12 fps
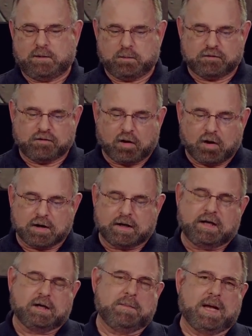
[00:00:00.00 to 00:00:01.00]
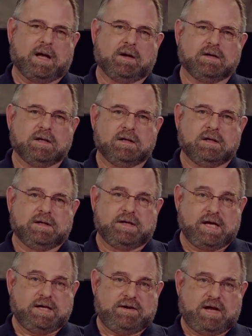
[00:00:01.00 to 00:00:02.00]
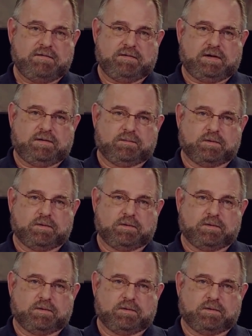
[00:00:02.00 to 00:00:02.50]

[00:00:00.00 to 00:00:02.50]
and we're talking about King David.